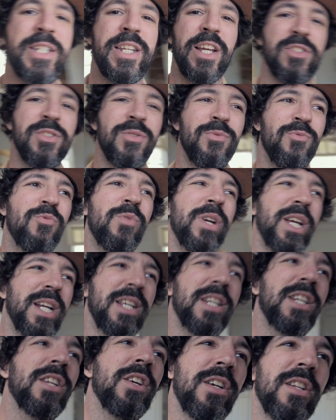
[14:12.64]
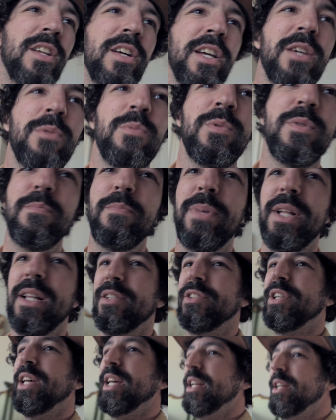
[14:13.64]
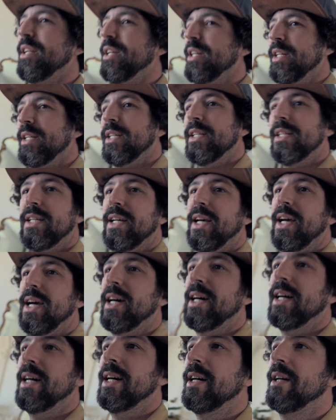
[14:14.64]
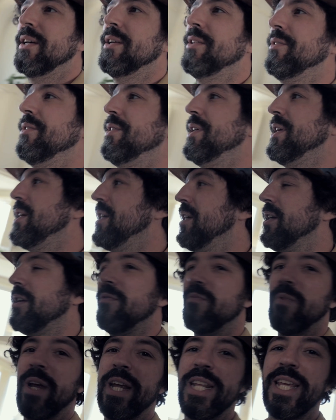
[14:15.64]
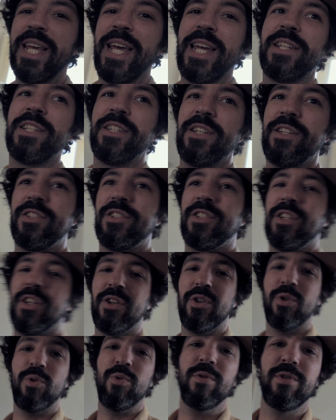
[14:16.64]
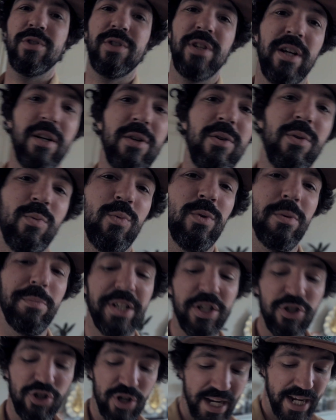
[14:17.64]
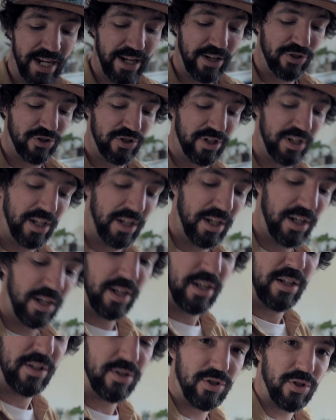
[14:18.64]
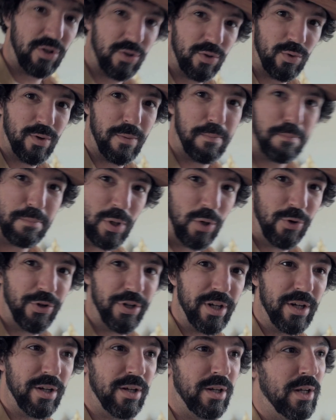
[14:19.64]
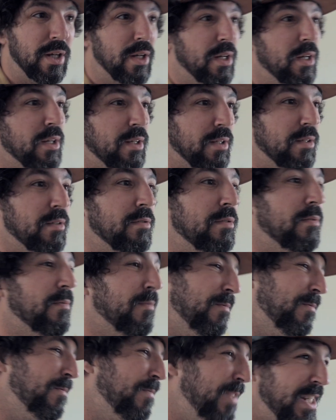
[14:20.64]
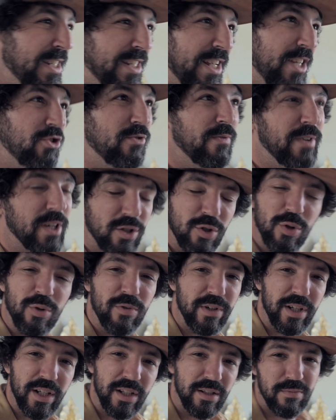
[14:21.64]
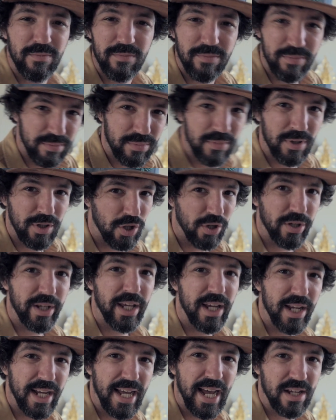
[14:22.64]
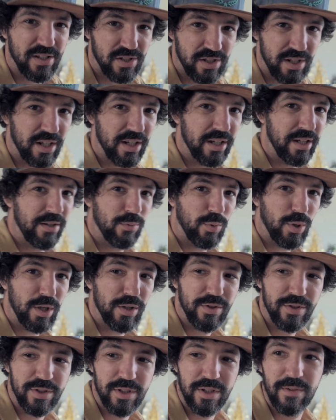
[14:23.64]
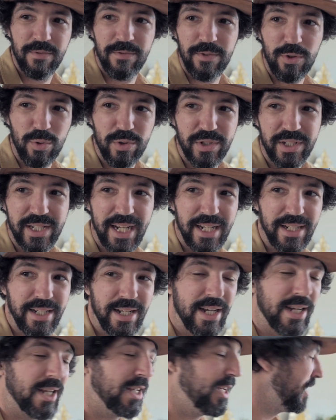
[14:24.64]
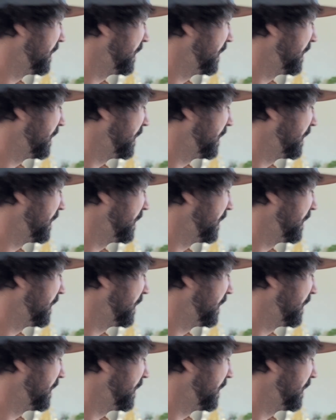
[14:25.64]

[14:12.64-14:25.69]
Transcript: doesn't really look like it was built in. The radiators also will be changed to modern vintage Victorian looking cast iron ones, floor standing,